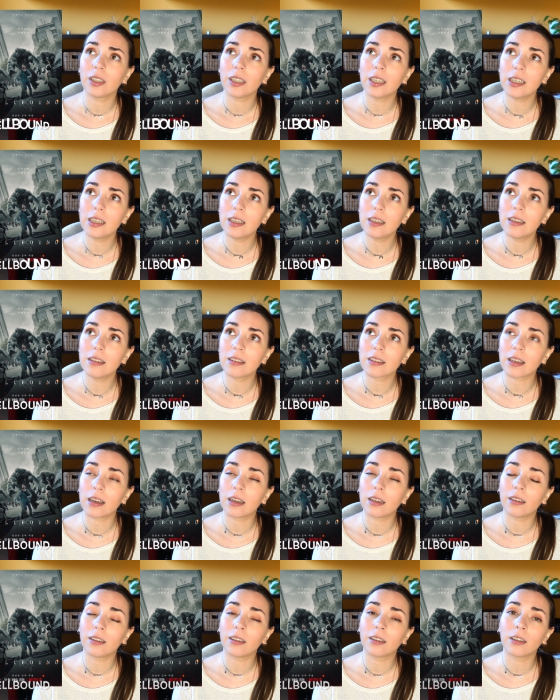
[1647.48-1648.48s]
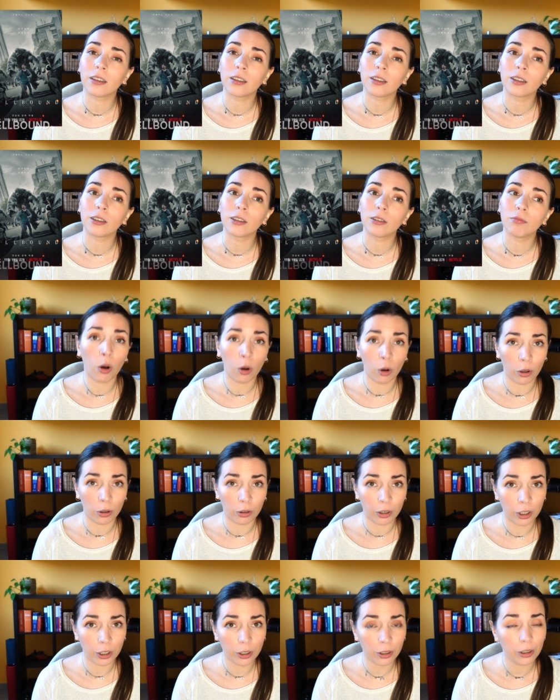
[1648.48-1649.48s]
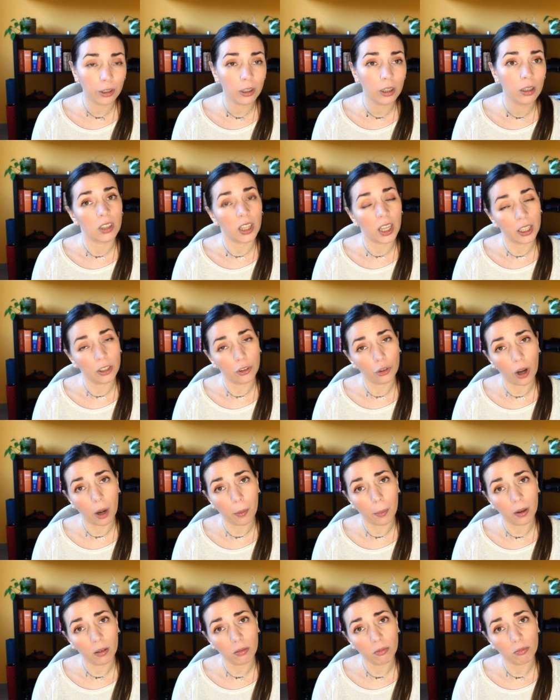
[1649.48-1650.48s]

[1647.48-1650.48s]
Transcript: is a horror K-drama,